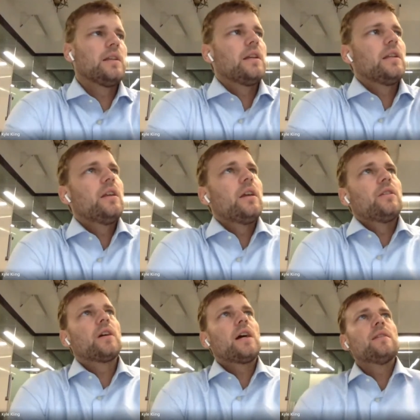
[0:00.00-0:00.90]
And
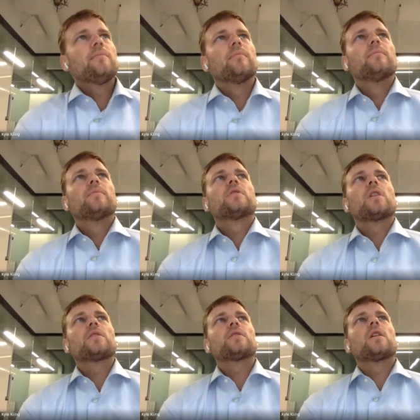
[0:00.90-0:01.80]
you kind of
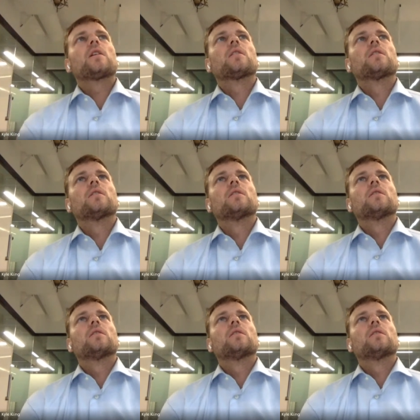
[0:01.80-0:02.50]
touched on